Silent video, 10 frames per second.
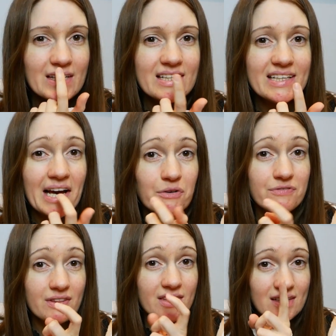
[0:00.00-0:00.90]
Now for
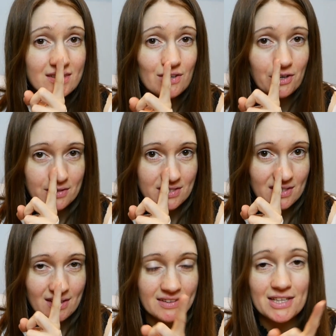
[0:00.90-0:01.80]
this
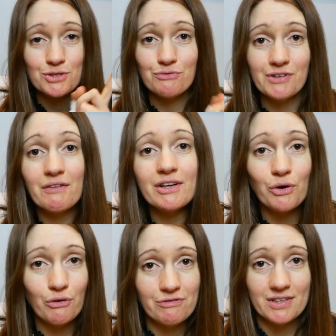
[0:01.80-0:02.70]
answer, there's a very
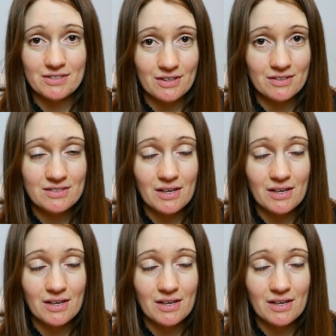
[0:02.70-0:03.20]
obvious answer,